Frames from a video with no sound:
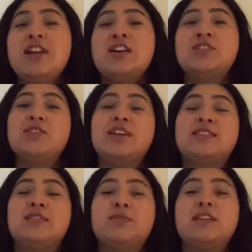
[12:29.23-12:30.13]
So that's
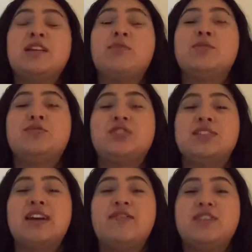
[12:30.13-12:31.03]
something that we will just
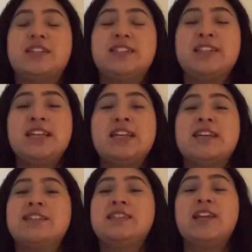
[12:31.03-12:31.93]
have to see
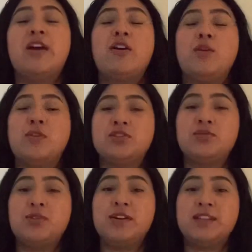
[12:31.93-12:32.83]
and see how it wears
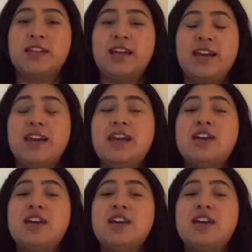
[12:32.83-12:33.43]
throughout the day.